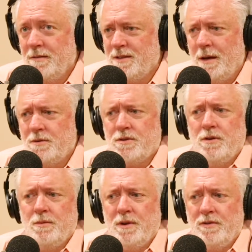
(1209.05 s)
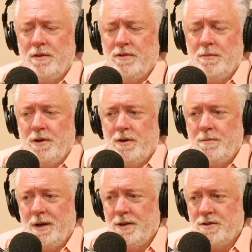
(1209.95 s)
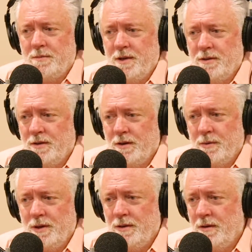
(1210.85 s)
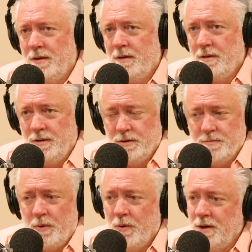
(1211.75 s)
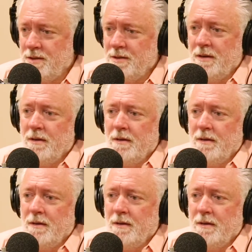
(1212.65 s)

Same's true with some of the European trips I took. We used points.